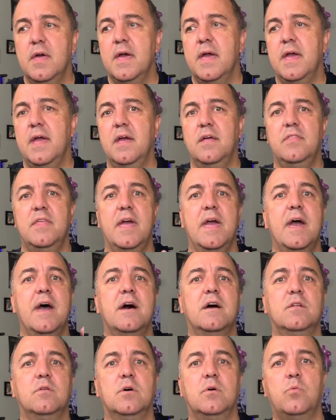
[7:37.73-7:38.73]
And they
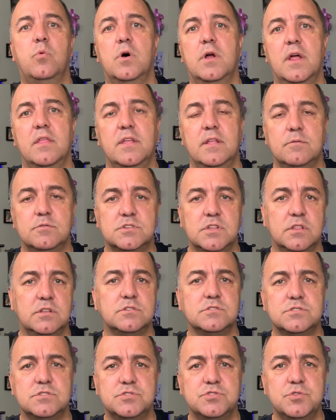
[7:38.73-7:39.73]
had one, I think it was a little
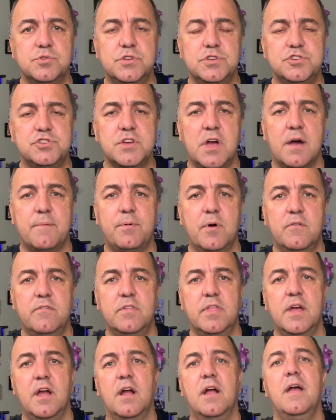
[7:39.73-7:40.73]
Suzuki shop over
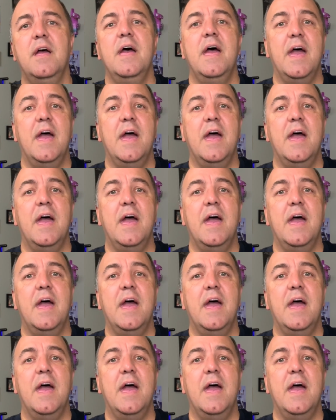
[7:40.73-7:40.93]
there.